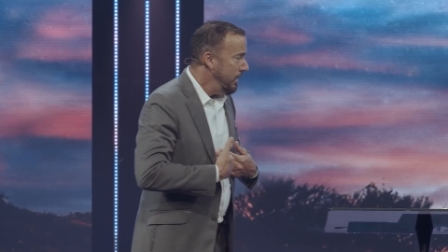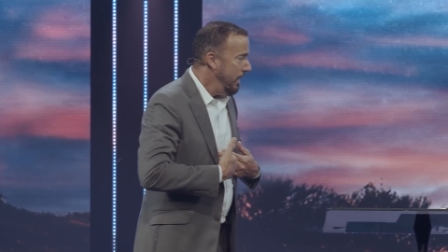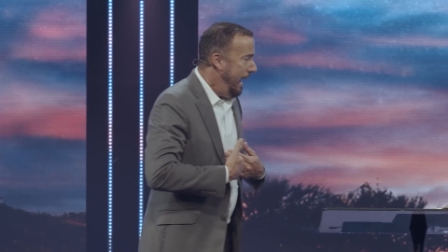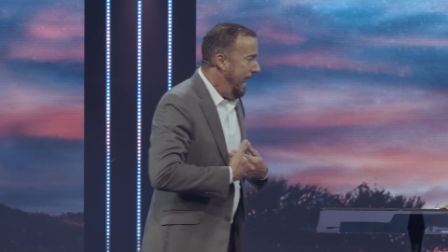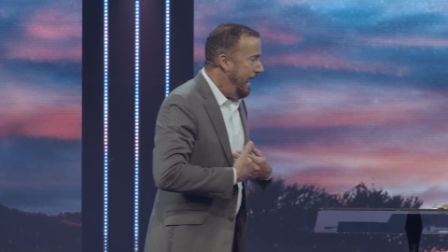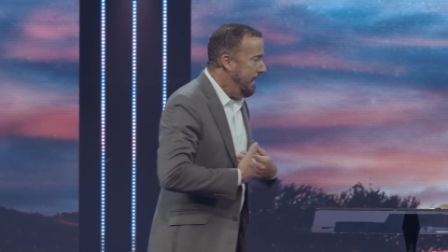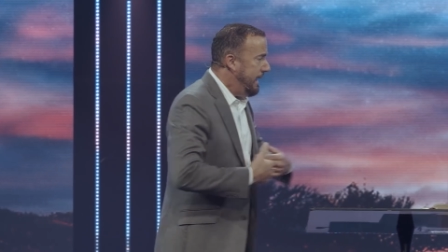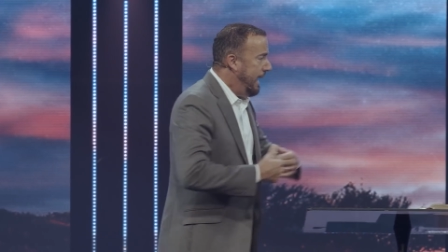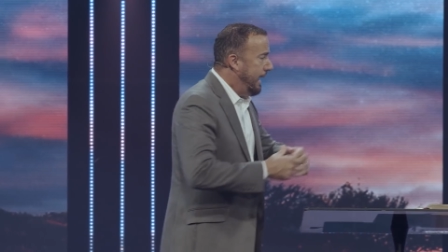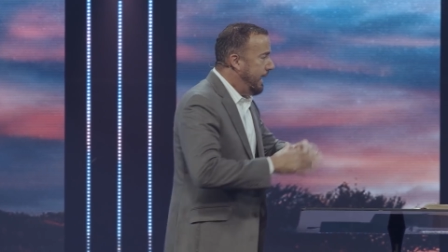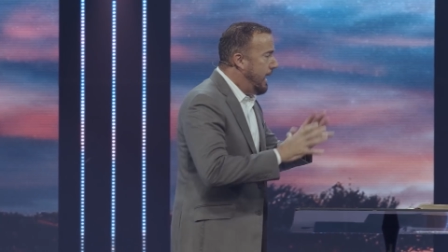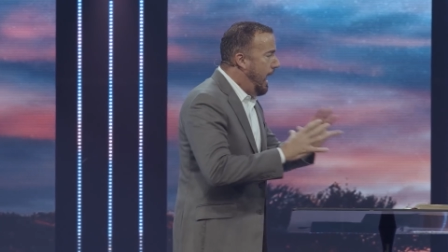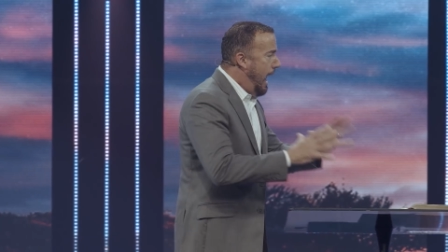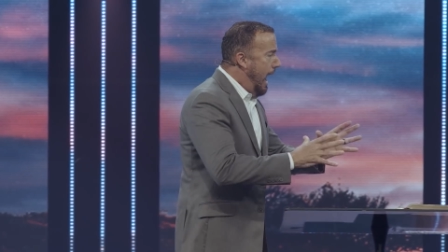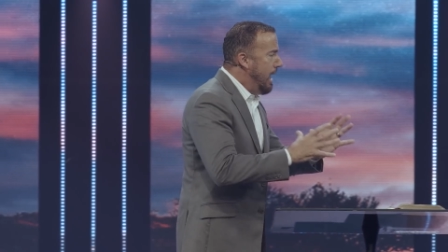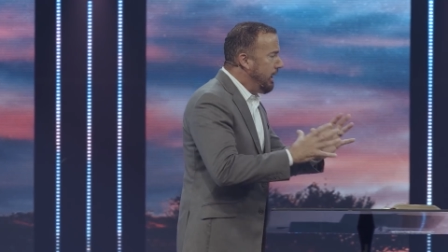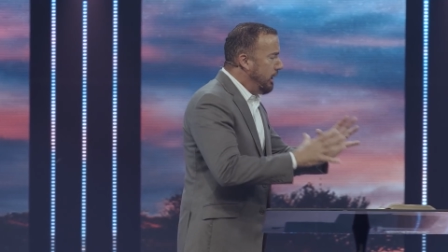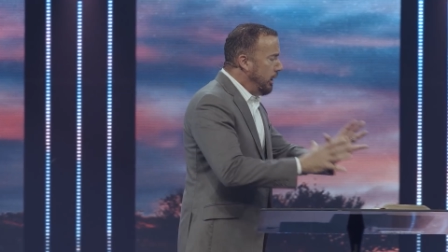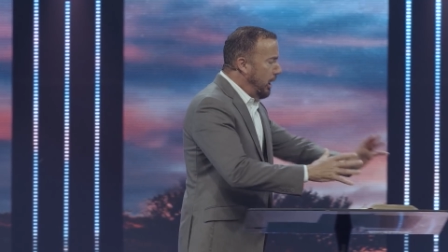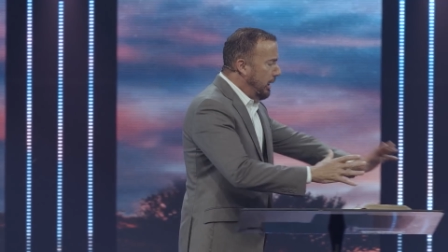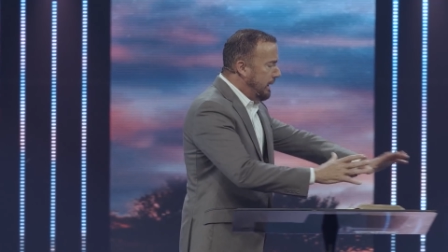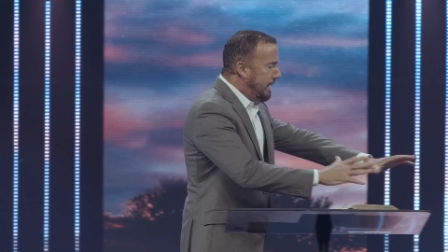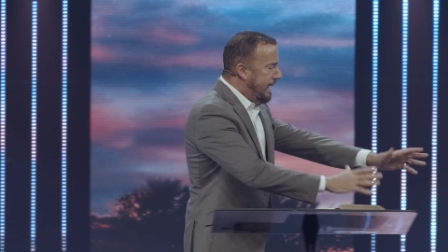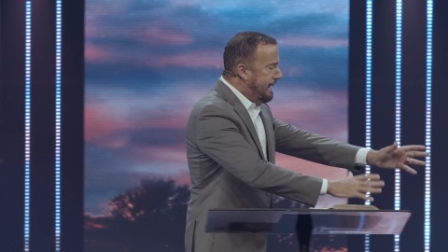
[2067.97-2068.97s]
And then God
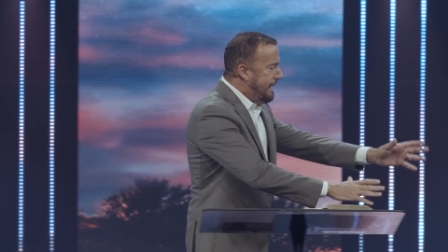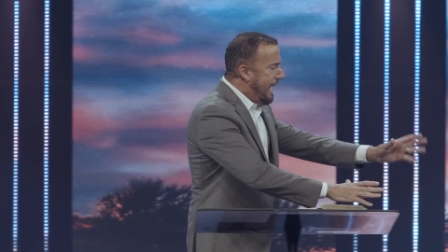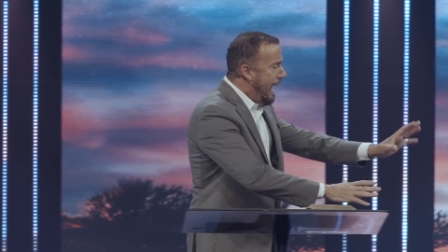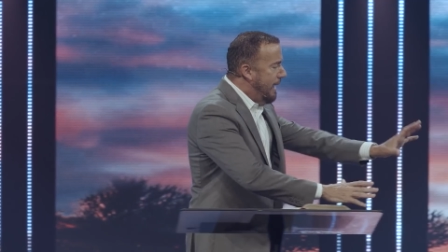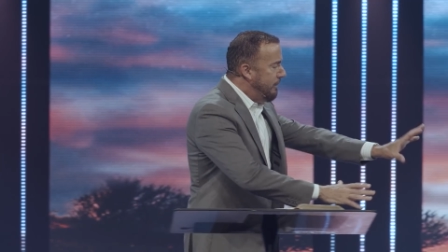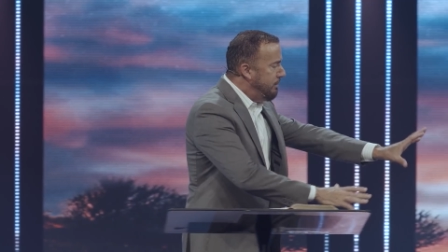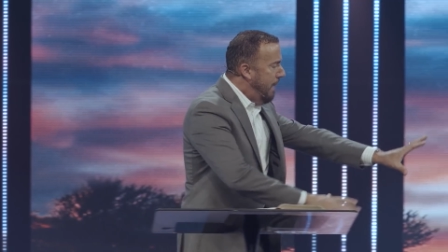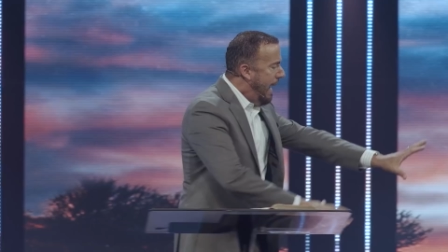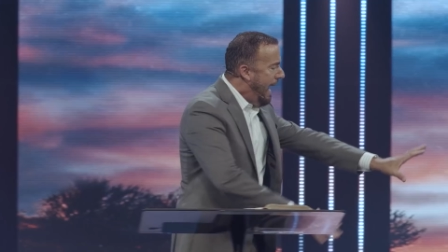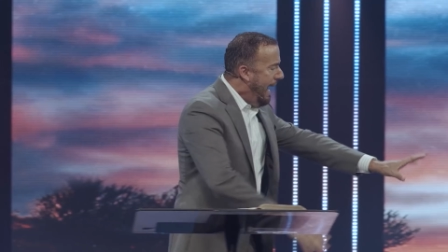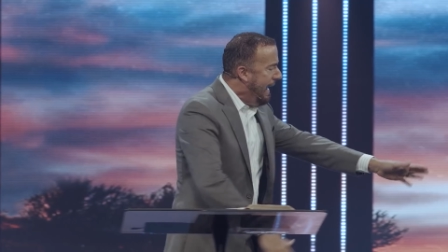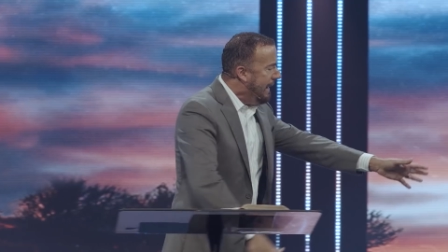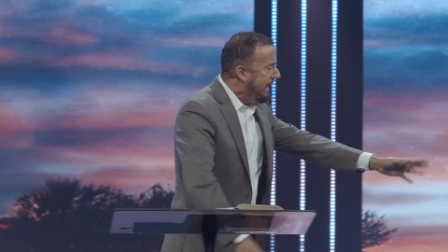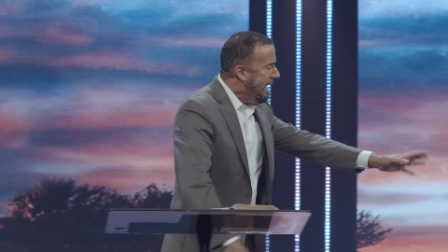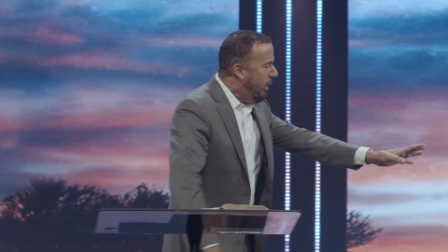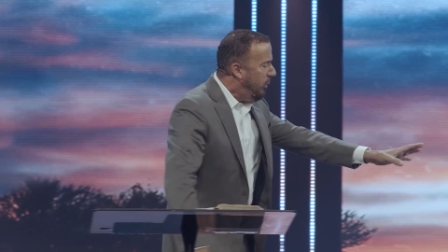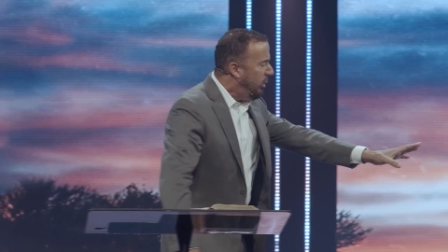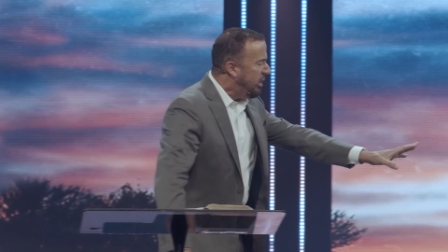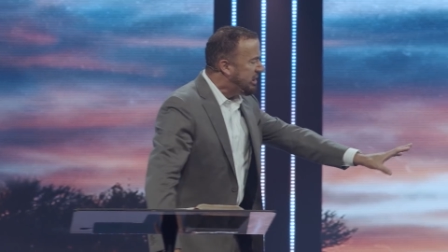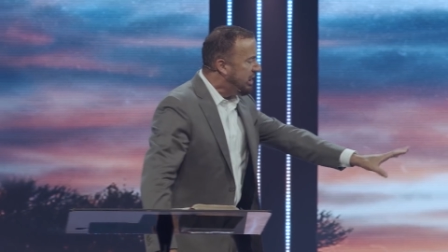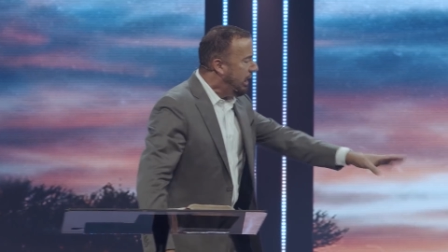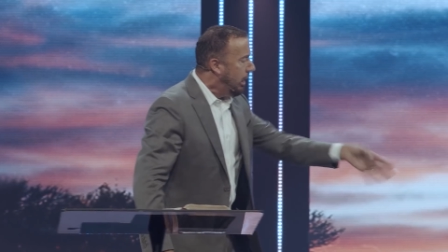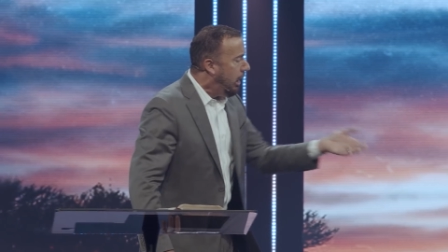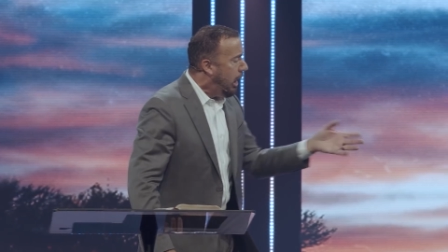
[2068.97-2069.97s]
looked at that man that
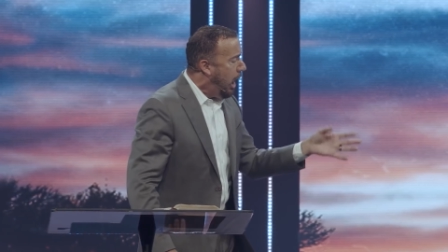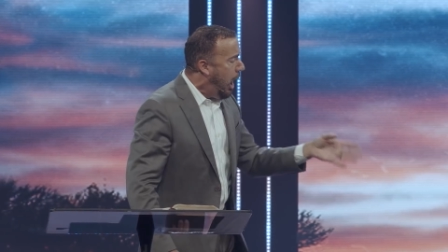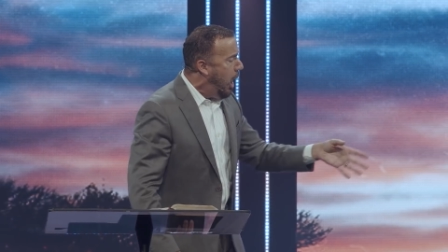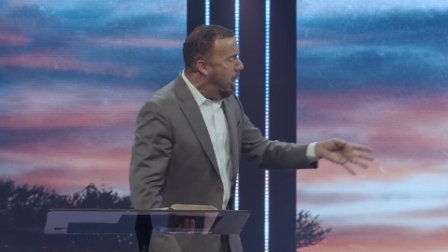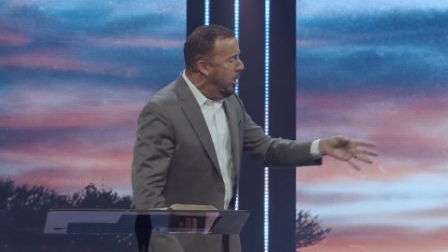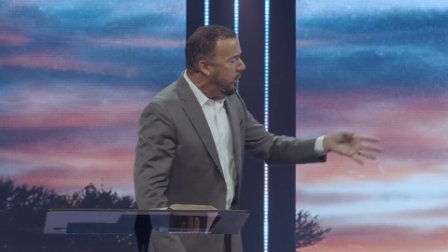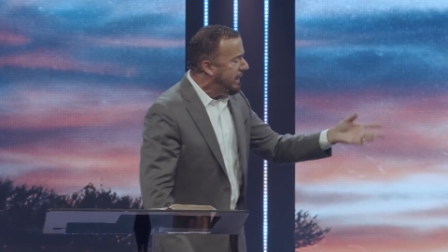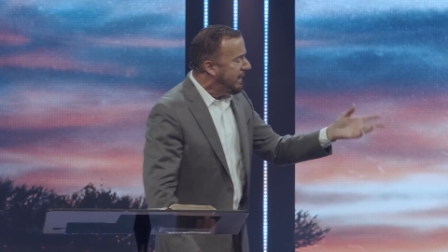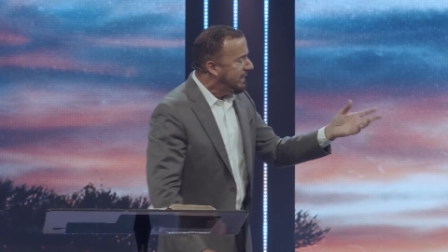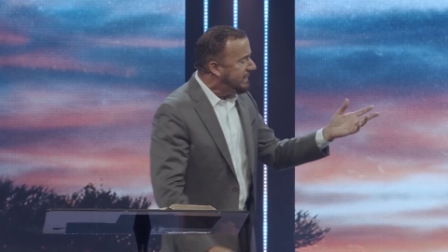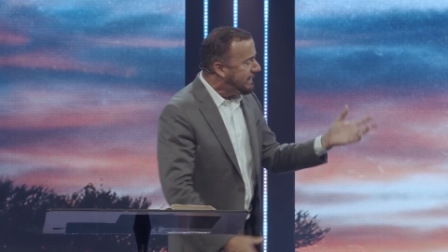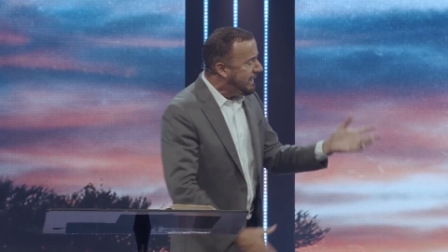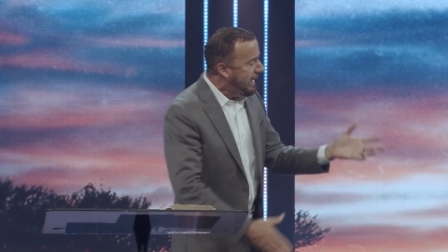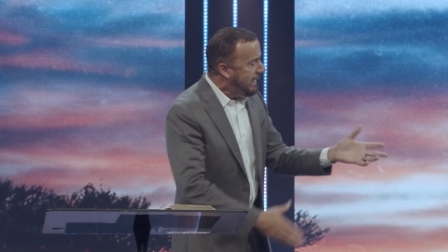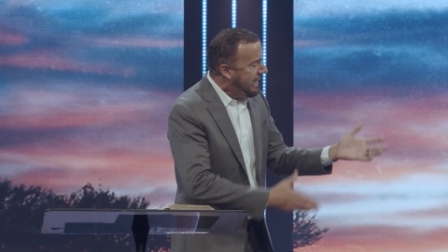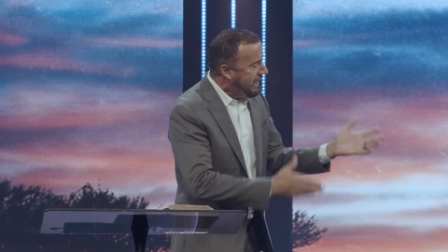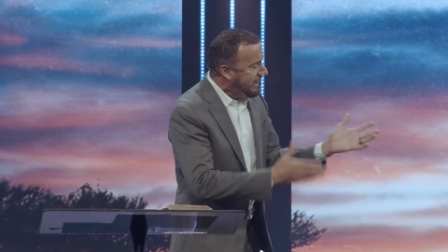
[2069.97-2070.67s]
was alone and said,